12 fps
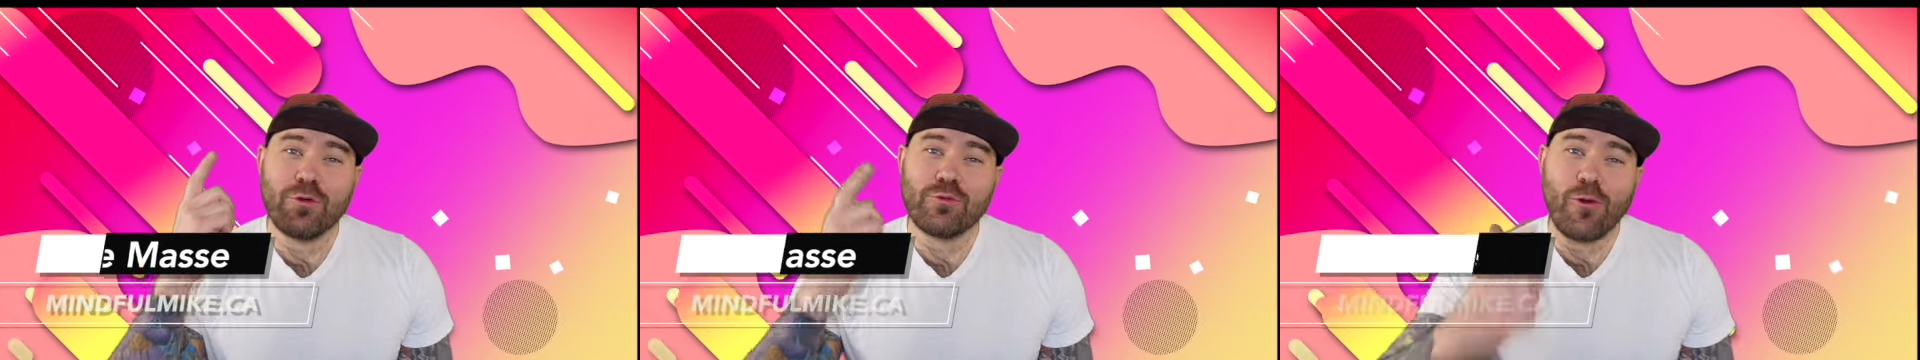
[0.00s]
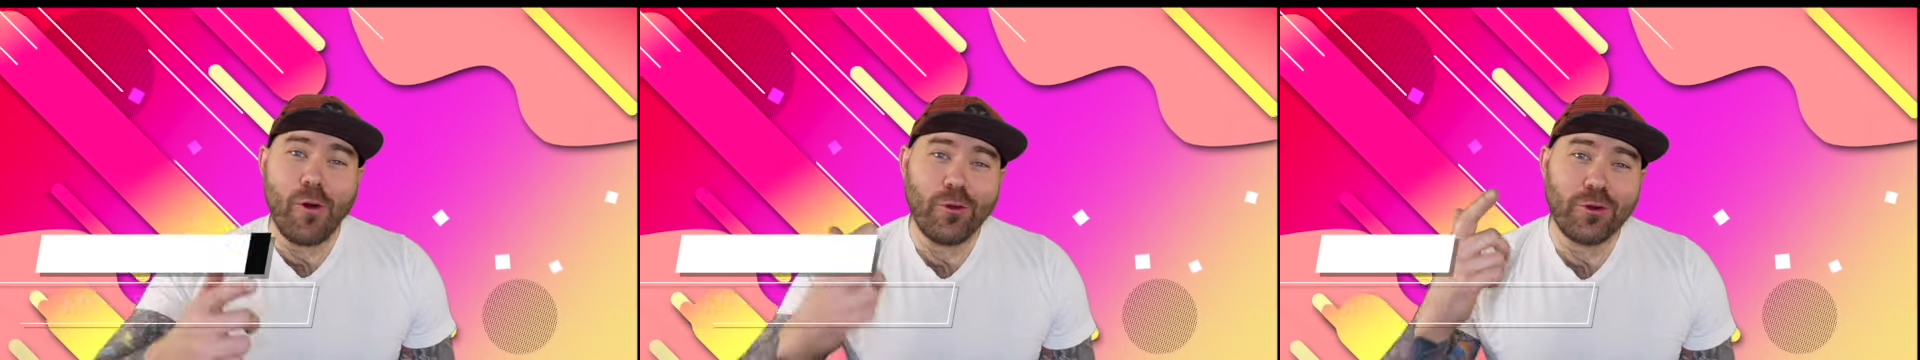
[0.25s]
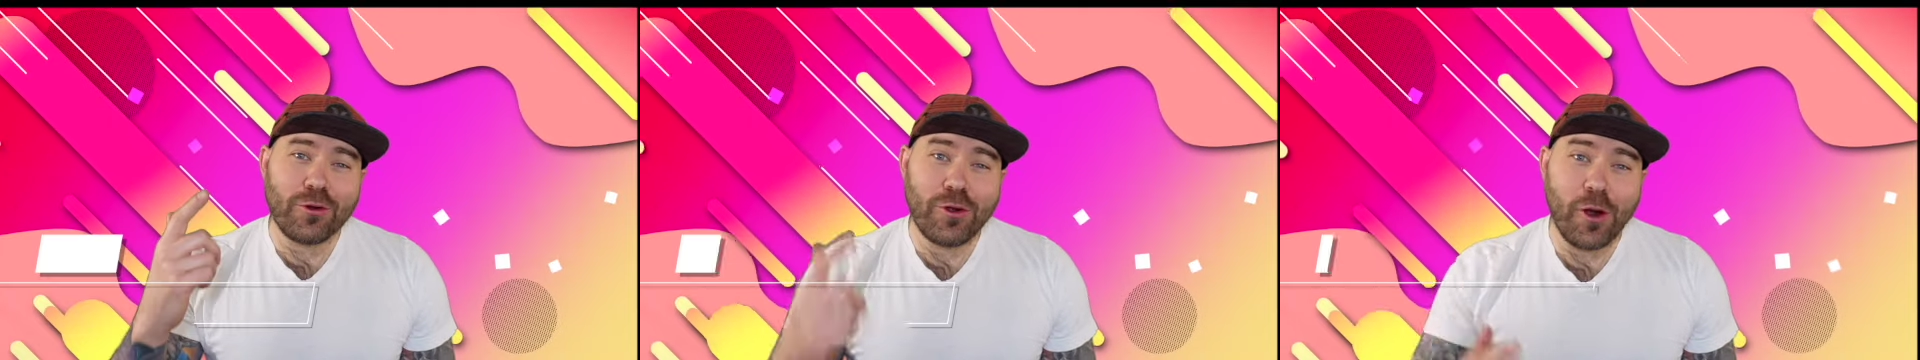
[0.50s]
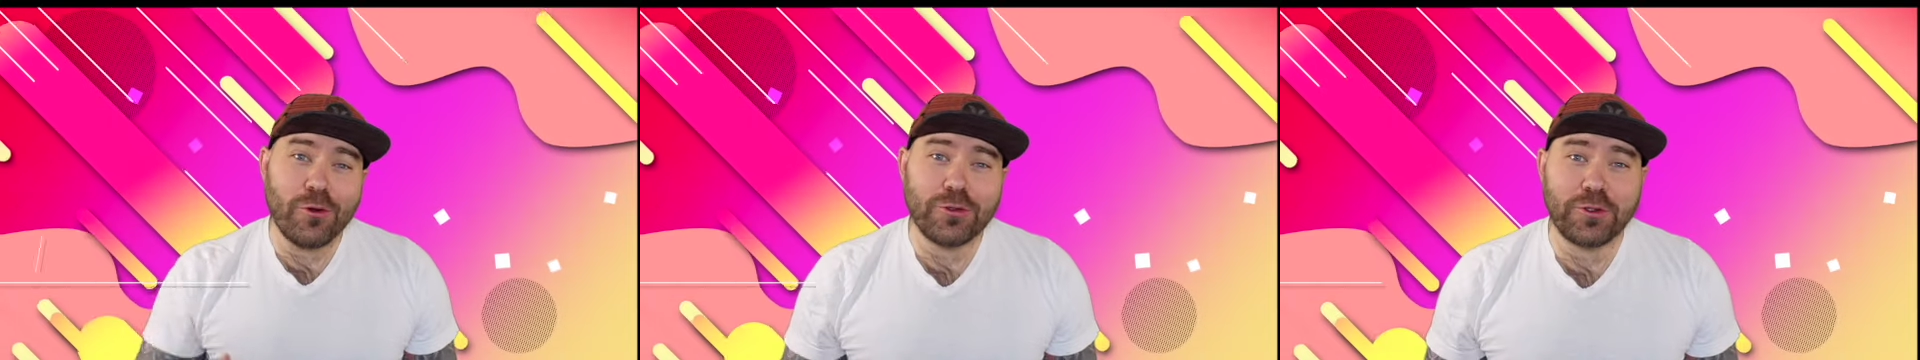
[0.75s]
roller
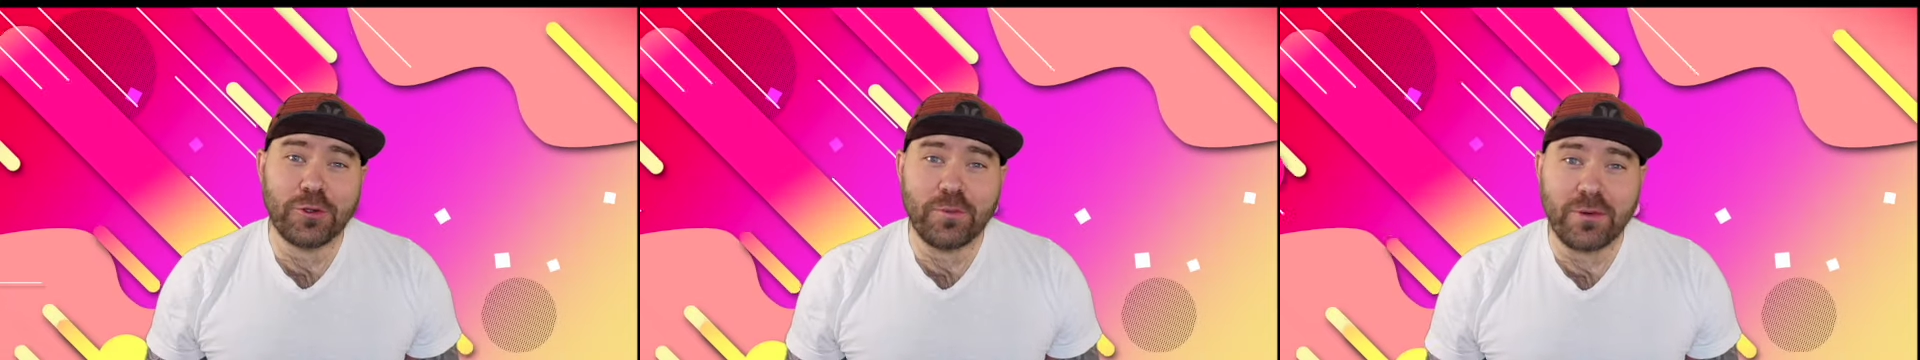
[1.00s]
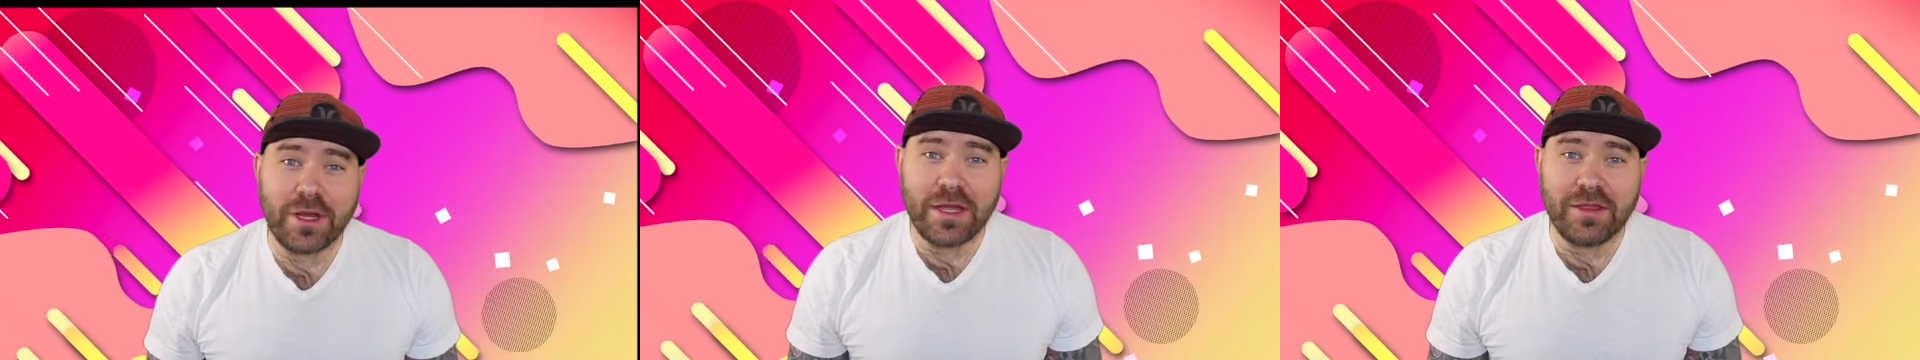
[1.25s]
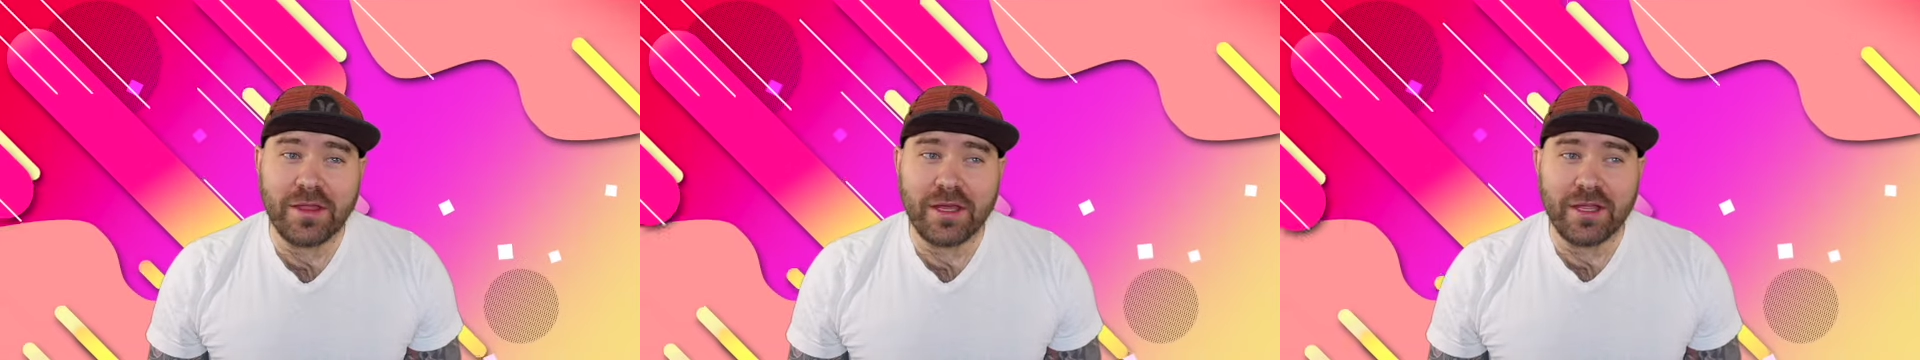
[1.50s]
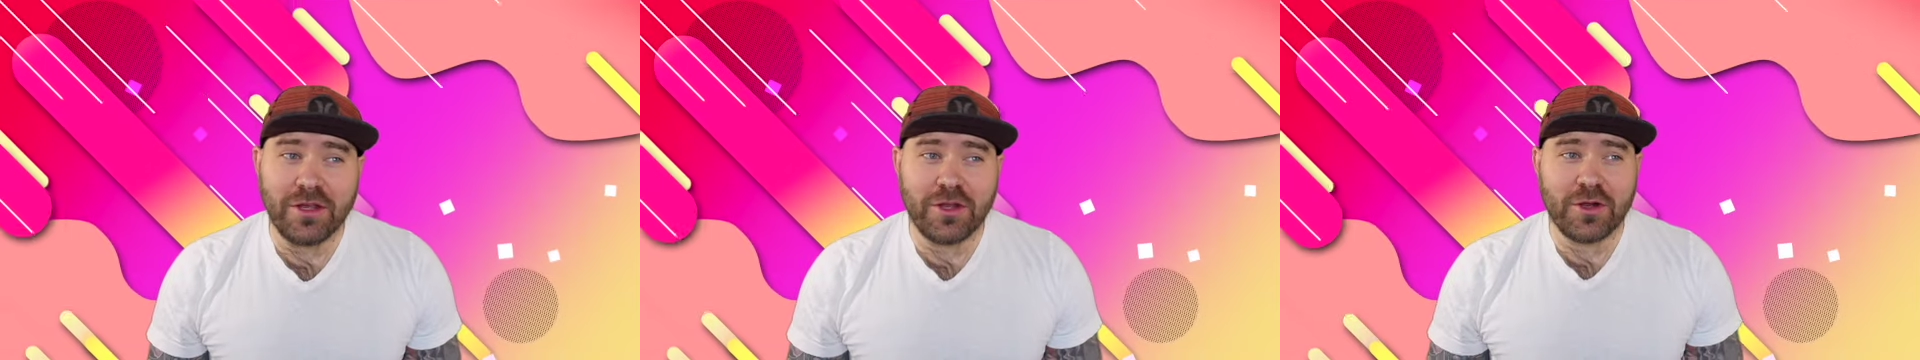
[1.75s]
coaster
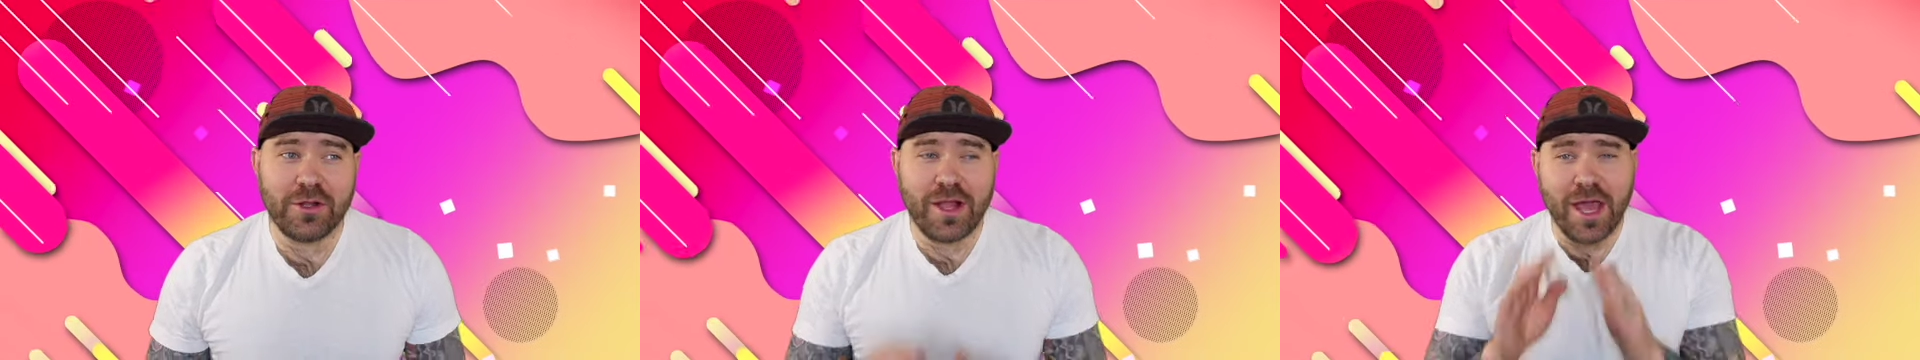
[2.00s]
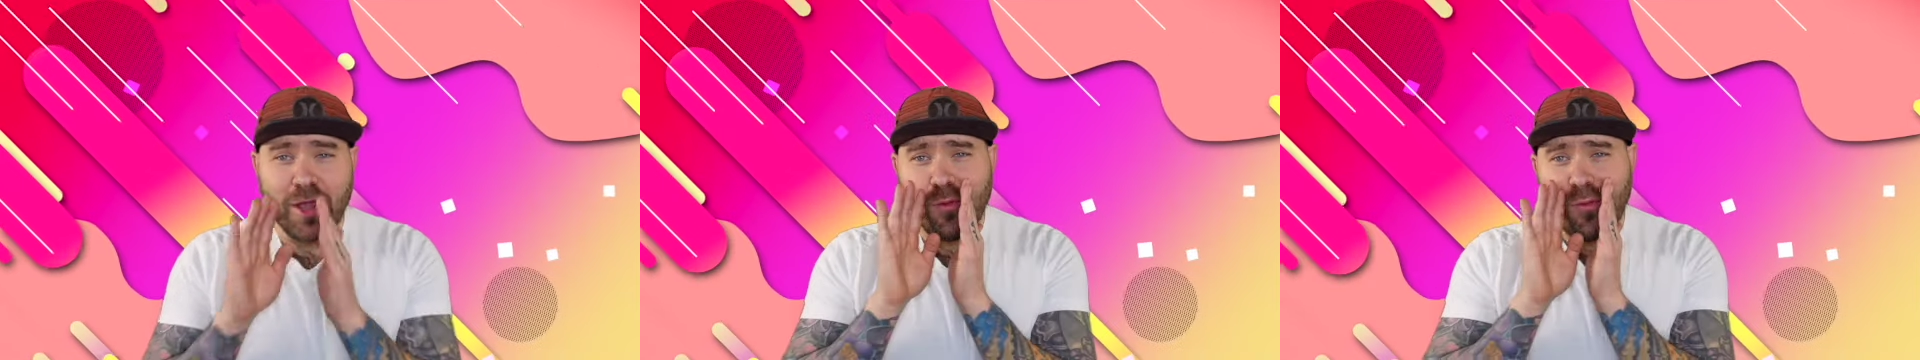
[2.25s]
breathing and you're like,